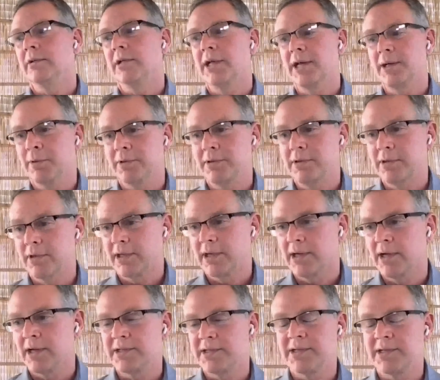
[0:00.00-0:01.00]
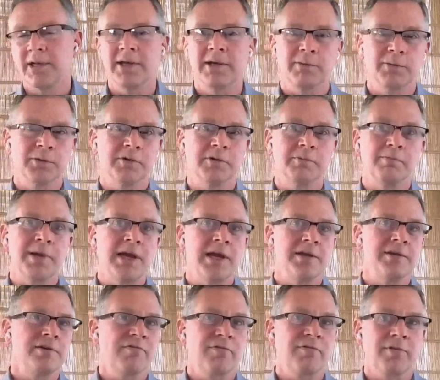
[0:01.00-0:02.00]
label your content, we'll
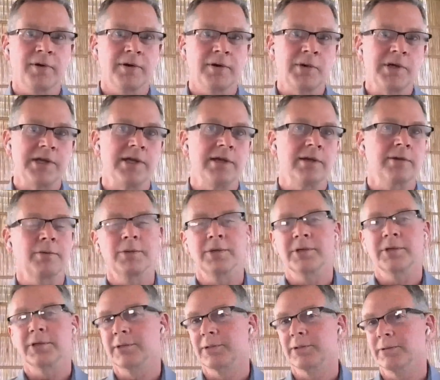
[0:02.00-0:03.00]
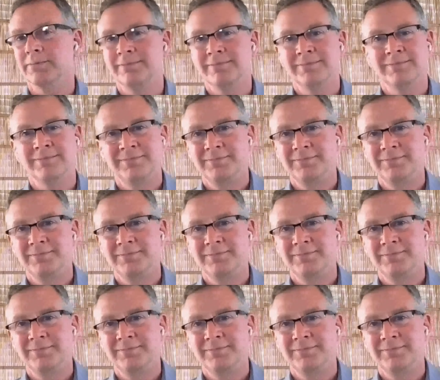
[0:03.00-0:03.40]
ban you for a week, we'll